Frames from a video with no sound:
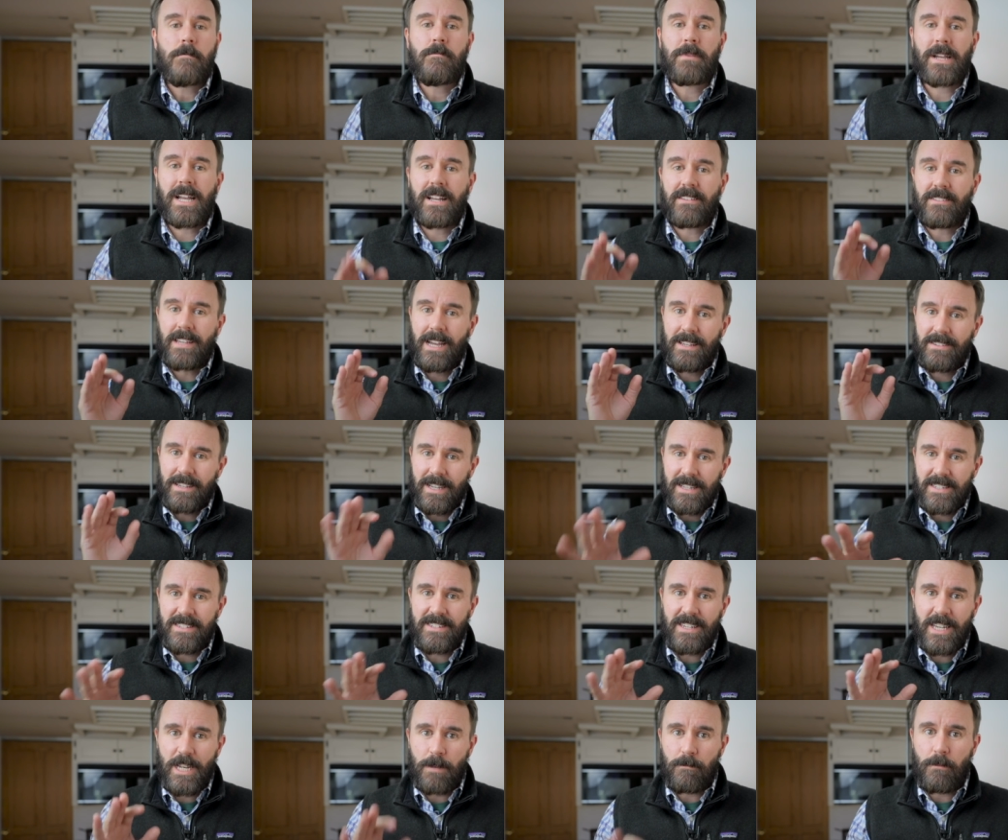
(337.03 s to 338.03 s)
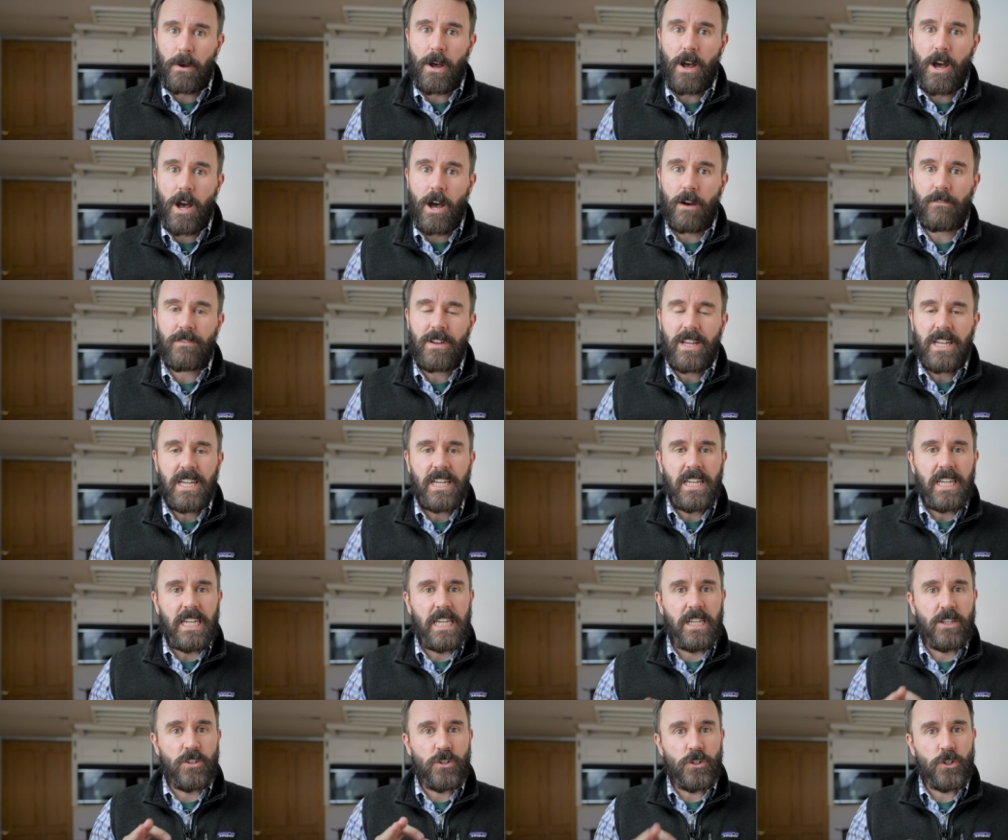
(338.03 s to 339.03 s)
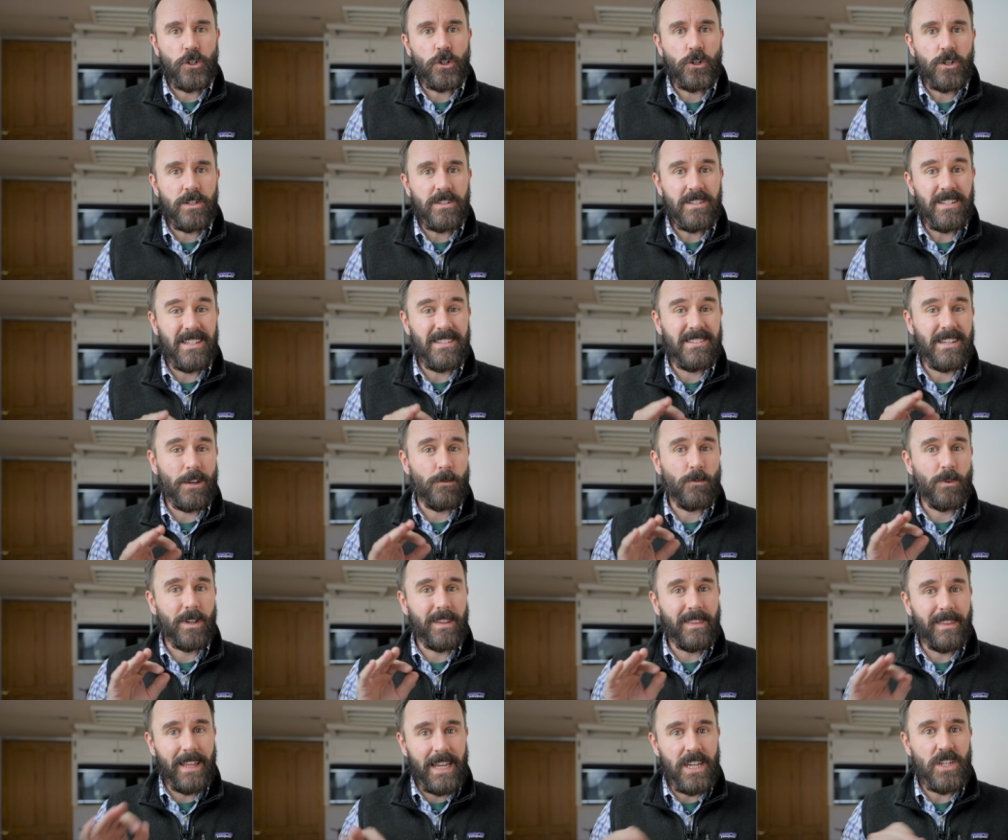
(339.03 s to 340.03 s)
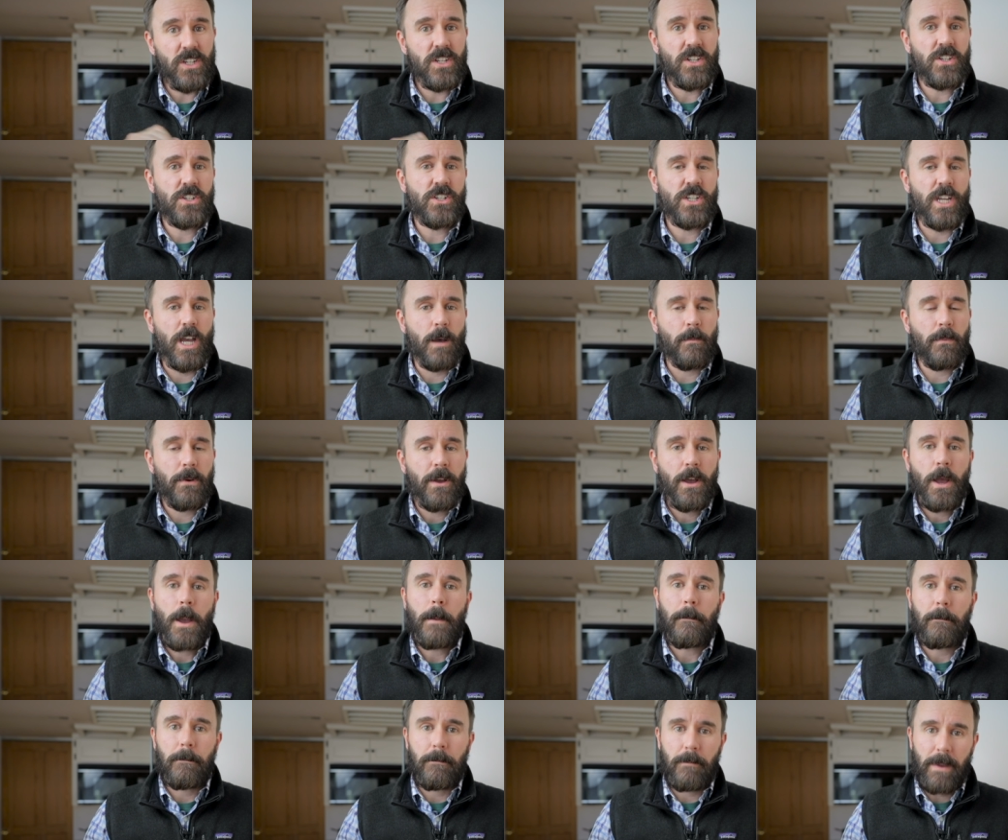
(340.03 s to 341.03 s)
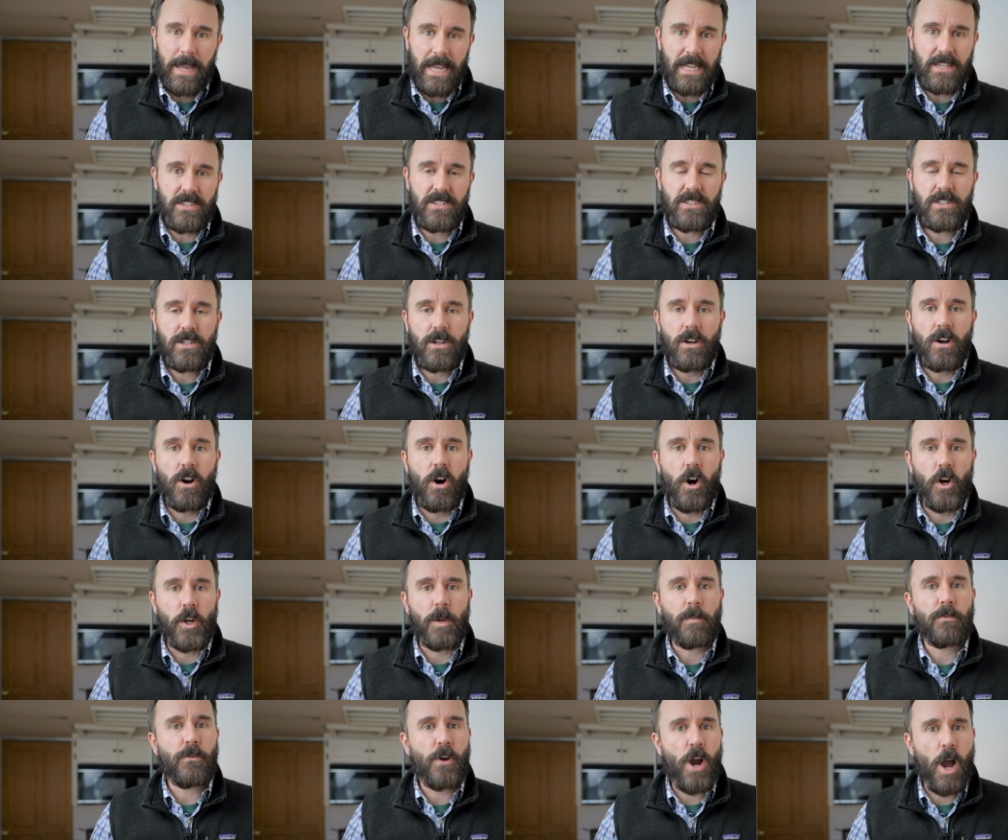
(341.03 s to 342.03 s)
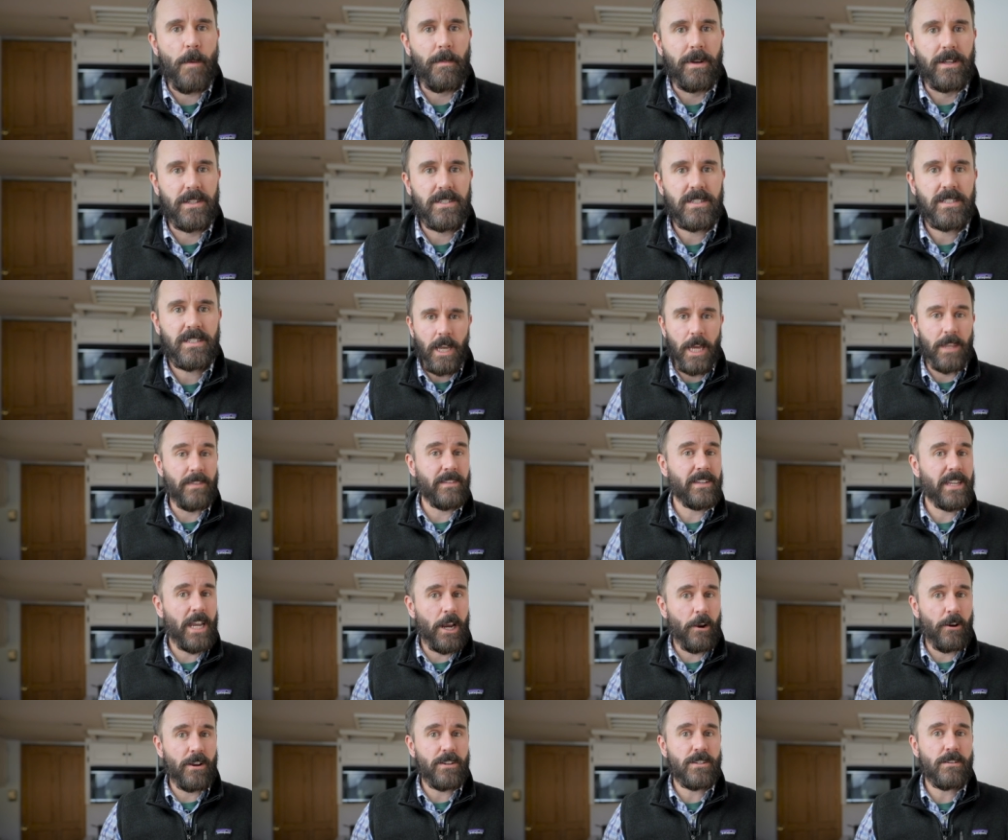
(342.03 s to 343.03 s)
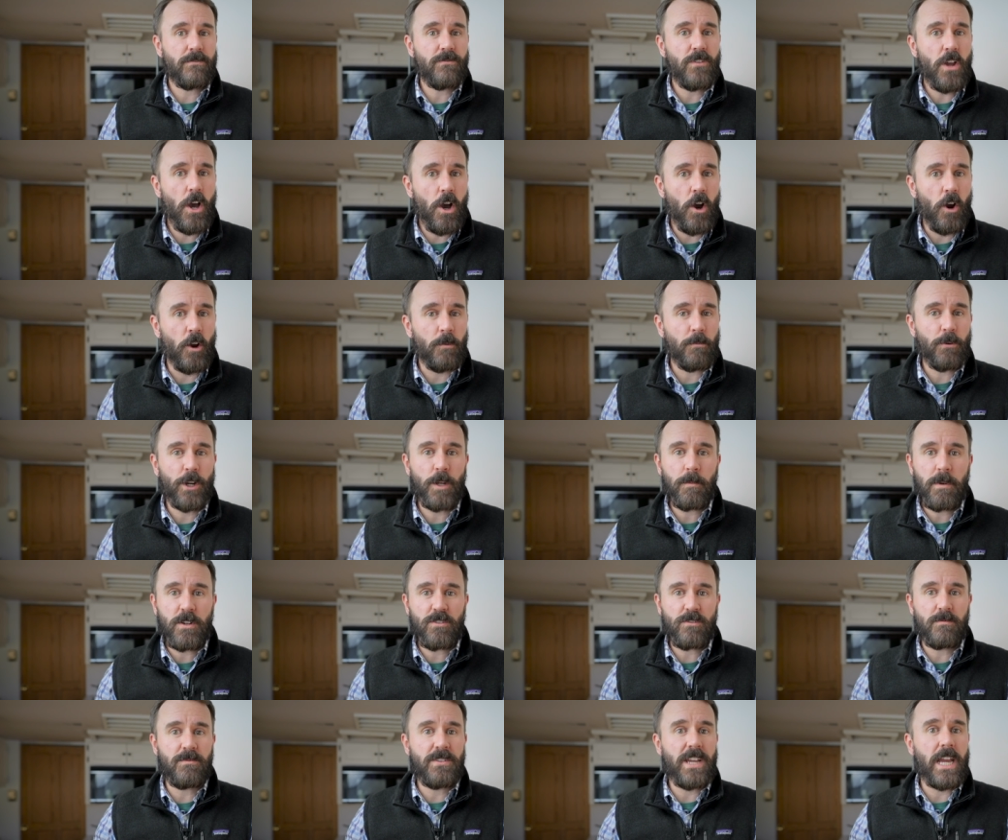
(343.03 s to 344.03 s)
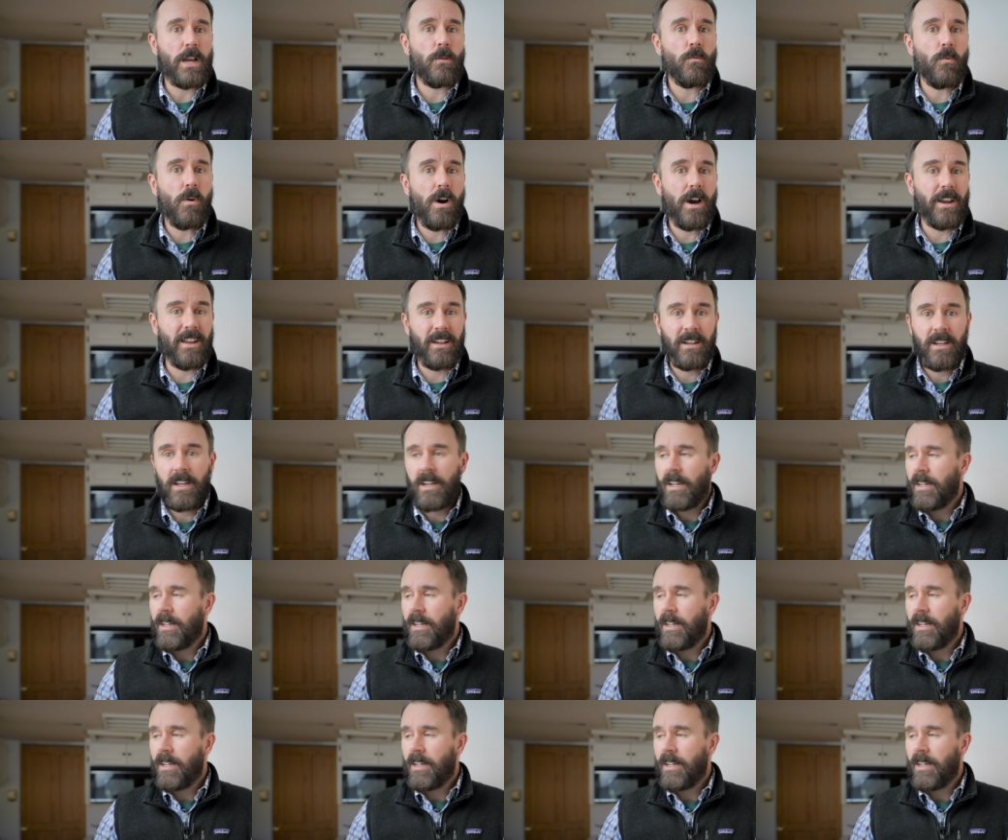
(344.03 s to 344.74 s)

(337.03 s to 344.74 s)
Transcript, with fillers: Because as I said above, insurance is a relationship based on a promise. And the carriers have known pretty much from day one,